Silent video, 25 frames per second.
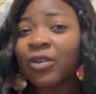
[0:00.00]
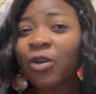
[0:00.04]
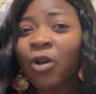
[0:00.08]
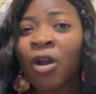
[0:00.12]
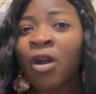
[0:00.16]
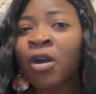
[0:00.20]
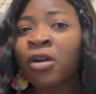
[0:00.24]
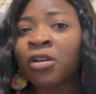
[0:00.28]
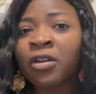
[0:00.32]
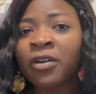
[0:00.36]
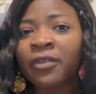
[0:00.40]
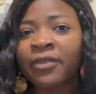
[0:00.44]

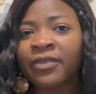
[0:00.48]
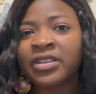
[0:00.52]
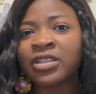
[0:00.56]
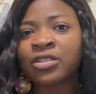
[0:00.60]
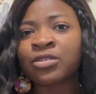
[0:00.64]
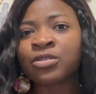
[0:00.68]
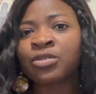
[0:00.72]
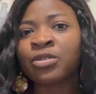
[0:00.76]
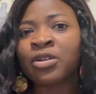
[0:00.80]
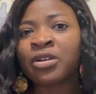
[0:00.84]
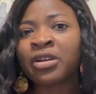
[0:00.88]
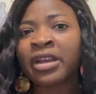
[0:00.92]
all of his
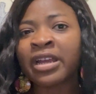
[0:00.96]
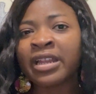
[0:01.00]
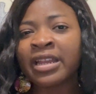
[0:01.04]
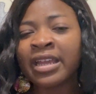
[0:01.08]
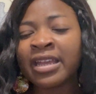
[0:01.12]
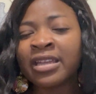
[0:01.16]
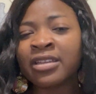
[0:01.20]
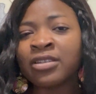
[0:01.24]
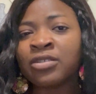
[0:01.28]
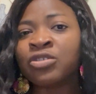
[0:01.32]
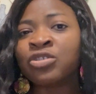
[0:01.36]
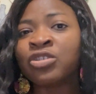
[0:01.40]
struggle
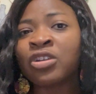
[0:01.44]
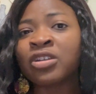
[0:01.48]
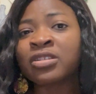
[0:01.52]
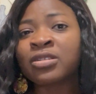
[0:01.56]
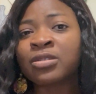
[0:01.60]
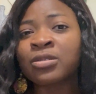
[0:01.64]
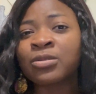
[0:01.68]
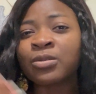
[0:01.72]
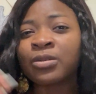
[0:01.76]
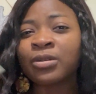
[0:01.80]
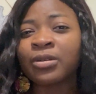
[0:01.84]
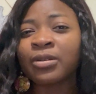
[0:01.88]
and
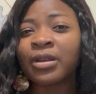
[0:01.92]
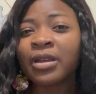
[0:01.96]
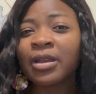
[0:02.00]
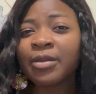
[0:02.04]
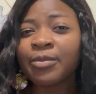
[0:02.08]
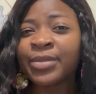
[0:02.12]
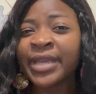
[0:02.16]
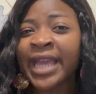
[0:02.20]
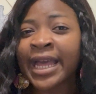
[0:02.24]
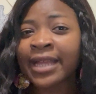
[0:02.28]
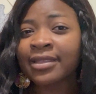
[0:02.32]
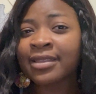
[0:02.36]
just to
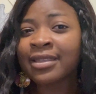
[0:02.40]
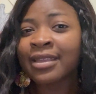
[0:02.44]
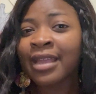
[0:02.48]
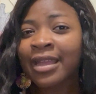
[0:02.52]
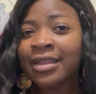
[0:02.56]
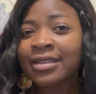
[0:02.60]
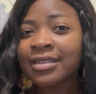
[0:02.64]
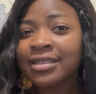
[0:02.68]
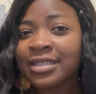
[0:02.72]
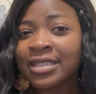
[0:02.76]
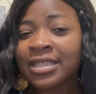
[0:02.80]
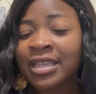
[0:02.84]
be
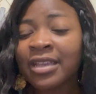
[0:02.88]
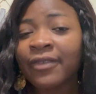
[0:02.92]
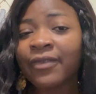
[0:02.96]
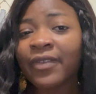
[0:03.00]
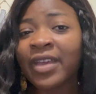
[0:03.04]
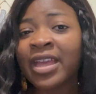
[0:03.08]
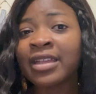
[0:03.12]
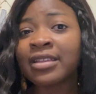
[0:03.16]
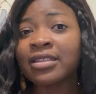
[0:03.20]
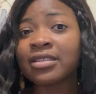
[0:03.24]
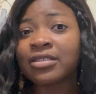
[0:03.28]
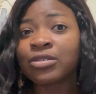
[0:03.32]
attentive
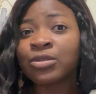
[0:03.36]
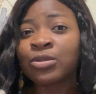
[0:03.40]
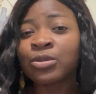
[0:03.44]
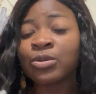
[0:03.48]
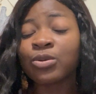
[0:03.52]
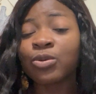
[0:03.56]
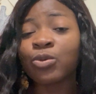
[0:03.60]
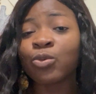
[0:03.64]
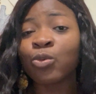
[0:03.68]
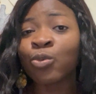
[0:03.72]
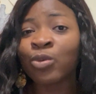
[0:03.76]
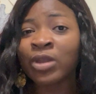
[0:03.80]
and
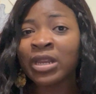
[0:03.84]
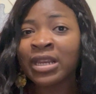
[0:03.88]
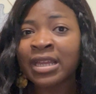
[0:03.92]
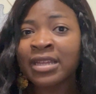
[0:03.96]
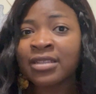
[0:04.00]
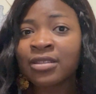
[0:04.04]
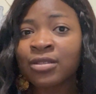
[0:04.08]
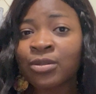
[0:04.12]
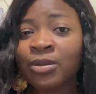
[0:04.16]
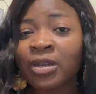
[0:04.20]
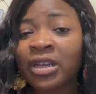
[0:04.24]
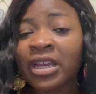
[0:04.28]
to
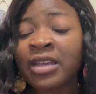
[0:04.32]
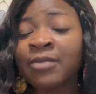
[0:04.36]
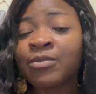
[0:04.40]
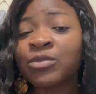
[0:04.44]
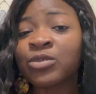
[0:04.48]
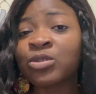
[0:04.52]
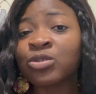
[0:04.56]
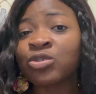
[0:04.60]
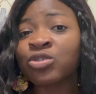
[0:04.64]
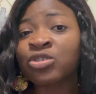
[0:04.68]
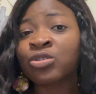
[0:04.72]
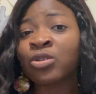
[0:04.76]
relate to him
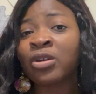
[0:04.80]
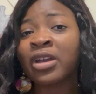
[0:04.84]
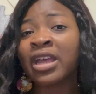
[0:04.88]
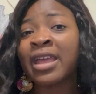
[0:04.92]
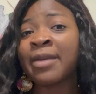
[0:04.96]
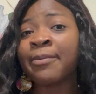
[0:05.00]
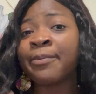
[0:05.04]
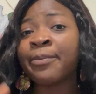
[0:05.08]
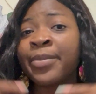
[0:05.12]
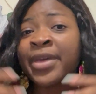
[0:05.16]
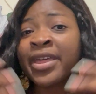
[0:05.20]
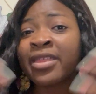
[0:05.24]
to show
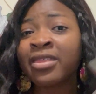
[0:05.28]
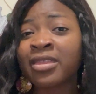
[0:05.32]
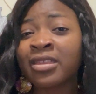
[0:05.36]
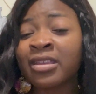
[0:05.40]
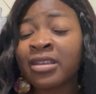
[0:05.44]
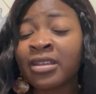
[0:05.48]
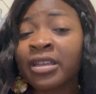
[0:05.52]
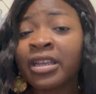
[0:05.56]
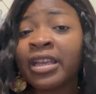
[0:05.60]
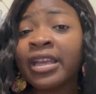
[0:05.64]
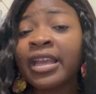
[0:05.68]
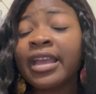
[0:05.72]

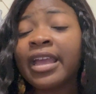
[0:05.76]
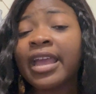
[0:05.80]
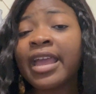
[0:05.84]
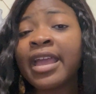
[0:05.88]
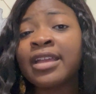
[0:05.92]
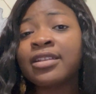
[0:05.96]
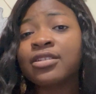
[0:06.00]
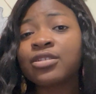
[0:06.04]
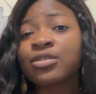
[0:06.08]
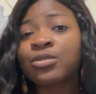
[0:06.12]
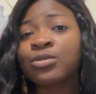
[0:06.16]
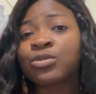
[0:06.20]
empathy
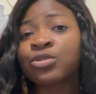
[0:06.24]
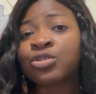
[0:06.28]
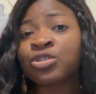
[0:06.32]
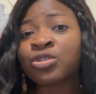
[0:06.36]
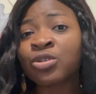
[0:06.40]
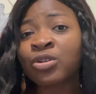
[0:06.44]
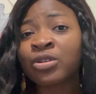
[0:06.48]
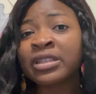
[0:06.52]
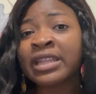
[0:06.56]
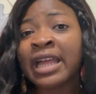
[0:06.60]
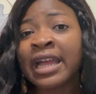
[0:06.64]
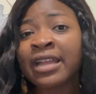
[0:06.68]
and to
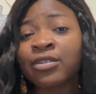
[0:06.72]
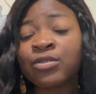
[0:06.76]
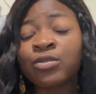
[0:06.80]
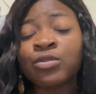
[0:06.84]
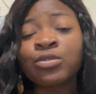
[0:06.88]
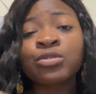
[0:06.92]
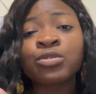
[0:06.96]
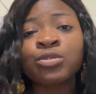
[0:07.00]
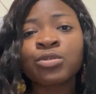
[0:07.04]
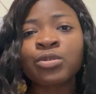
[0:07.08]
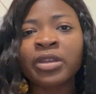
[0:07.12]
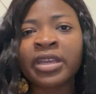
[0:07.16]
show that
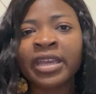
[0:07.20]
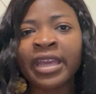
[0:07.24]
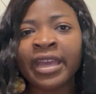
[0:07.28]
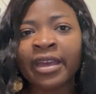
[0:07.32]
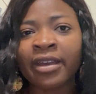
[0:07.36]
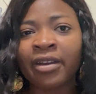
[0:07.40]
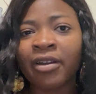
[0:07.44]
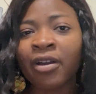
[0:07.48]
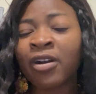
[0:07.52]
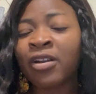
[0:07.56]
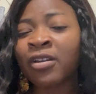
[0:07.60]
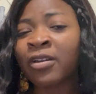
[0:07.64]
you do
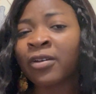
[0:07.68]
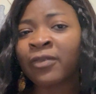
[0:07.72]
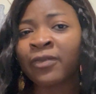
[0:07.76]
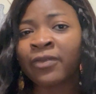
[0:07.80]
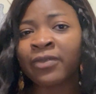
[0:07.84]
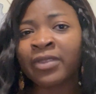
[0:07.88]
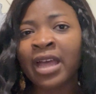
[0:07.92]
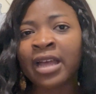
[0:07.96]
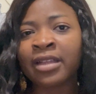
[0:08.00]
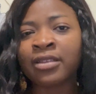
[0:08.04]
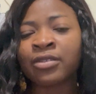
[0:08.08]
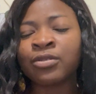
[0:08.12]
care all
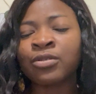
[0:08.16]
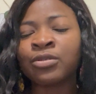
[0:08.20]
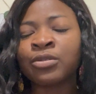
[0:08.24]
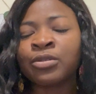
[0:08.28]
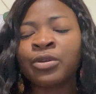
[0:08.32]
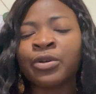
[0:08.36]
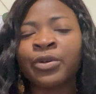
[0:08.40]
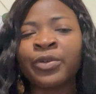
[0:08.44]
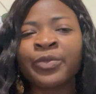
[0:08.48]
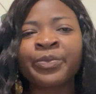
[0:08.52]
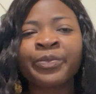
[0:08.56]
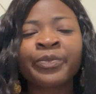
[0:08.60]
of that you
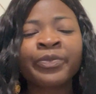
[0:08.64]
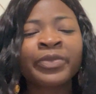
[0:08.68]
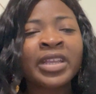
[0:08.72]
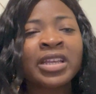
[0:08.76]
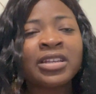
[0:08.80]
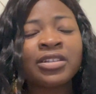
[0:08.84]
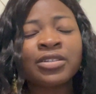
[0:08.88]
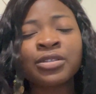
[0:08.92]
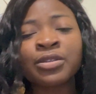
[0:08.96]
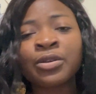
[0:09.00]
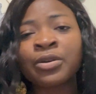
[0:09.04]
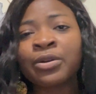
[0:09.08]
know
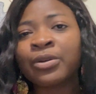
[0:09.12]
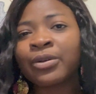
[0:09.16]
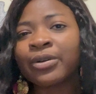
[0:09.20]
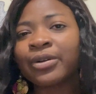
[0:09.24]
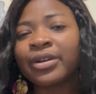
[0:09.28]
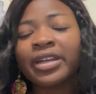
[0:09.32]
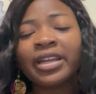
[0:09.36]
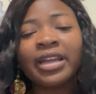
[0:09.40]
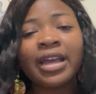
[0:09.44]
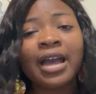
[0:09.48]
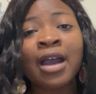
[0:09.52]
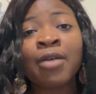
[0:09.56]

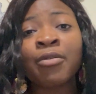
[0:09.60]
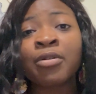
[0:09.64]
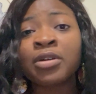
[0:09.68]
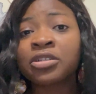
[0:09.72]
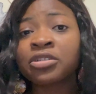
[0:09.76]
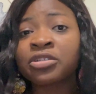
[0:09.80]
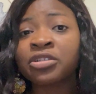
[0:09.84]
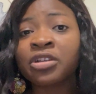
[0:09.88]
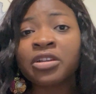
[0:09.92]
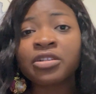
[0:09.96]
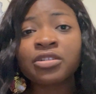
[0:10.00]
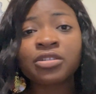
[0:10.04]
so i
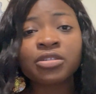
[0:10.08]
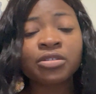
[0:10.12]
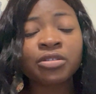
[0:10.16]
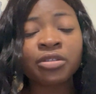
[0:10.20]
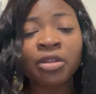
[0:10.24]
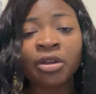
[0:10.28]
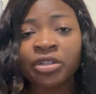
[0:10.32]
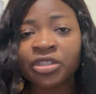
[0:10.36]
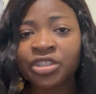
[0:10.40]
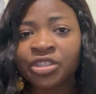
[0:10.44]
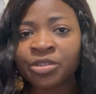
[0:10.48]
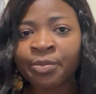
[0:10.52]
was just
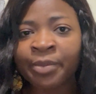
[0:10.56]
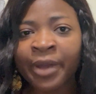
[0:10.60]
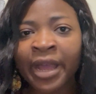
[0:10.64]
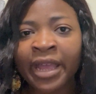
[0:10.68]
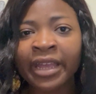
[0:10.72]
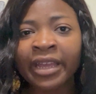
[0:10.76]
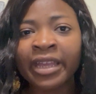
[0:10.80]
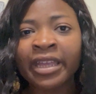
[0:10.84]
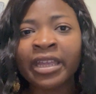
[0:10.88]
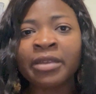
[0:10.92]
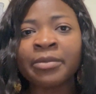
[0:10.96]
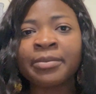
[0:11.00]
touched
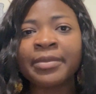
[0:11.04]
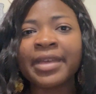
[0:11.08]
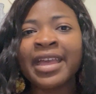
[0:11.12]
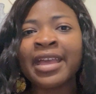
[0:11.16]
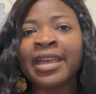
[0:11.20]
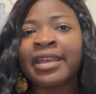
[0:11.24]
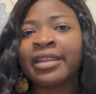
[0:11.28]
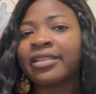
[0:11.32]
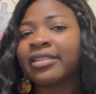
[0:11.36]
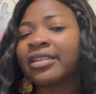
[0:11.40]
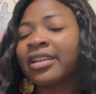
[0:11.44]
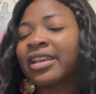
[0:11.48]
by him
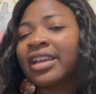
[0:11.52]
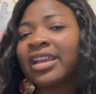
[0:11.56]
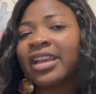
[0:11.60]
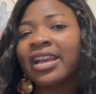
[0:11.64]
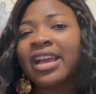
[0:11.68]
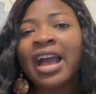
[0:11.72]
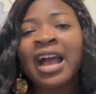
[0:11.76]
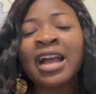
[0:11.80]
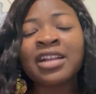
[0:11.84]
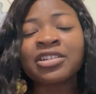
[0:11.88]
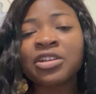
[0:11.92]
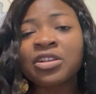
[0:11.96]
and
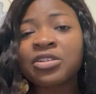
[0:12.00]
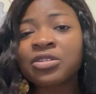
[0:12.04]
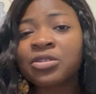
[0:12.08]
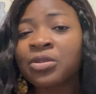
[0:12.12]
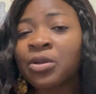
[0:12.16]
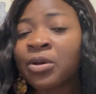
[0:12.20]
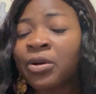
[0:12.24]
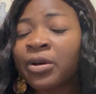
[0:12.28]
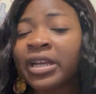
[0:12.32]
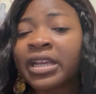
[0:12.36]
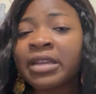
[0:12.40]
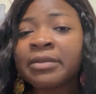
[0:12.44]
i just
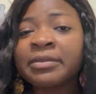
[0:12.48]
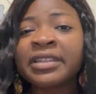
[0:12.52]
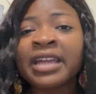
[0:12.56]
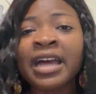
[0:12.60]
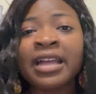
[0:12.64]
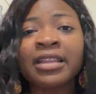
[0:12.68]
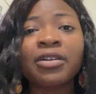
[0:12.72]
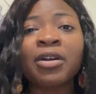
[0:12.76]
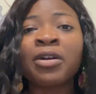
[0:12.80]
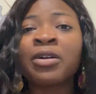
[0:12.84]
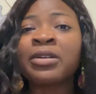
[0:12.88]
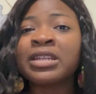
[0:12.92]
saw him
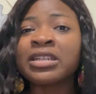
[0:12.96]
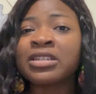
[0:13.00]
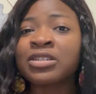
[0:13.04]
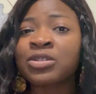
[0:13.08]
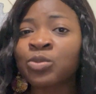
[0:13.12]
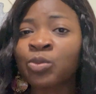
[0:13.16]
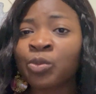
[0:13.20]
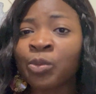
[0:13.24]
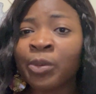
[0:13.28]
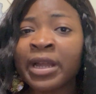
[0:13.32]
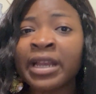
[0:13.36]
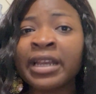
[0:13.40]
that all
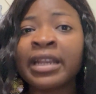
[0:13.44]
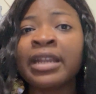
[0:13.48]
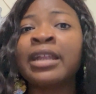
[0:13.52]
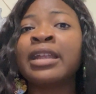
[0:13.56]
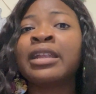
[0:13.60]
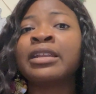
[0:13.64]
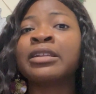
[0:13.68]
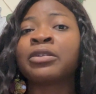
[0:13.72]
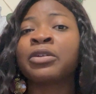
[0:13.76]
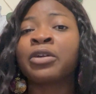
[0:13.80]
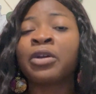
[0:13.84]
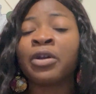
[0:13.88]
is well
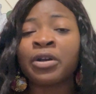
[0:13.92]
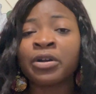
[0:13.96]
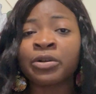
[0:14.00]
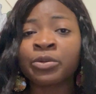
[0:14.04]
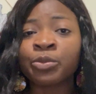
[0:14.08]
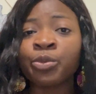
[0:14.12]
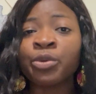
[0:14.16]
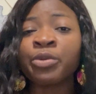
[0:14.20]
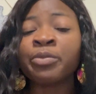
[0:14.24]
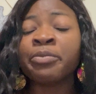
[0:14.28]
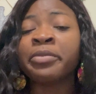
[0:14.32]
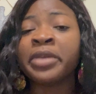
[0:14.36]
and
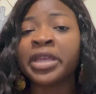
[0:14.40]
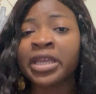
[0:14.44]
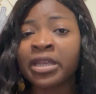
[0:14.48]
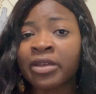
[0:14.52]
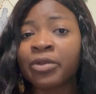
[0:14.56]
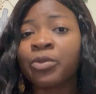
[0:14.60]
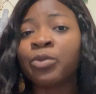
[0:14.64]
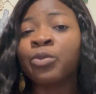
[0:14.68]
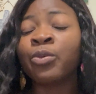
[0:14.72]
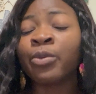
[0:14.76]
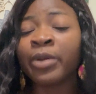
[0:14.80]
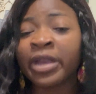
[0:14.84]
god will
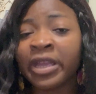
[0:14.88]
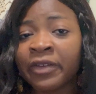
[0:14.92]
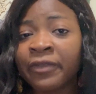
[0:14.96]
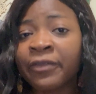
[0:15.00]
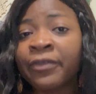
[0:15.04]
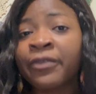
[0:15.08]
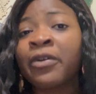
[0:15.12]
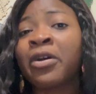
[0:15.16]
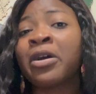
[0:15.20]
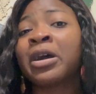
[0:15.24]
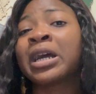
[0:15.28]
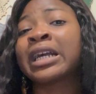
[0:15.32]
make way
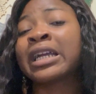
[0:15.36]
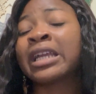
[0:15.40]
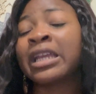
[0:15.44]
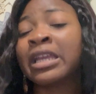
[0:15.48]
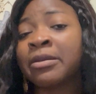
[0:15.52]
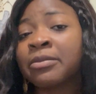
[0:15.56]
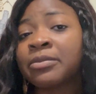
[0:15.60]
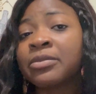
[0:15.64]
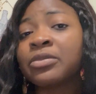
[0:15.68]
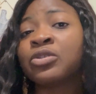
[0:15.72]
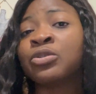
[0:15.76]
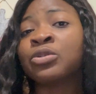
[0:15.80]
for
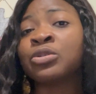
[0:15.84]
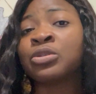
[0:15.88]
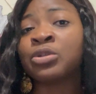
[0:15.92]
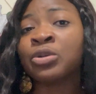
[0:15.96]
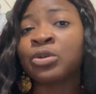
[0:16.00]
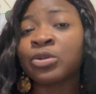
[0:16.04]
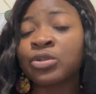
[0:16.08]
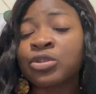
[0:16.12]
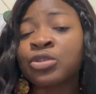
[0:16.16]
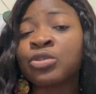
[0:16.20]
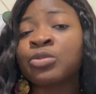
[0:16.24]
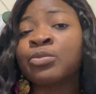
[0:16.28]
him you
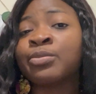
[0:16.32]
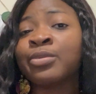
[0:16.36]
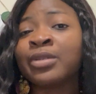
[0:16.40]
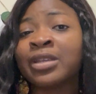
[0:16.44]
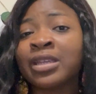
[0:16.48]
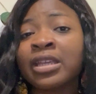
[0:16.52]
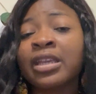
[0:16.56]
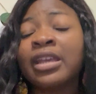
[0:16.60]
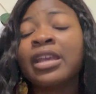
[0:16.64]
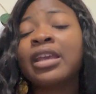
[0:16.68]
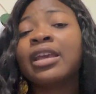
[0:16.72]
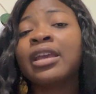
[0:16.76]
know to
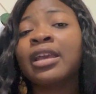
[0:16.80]
be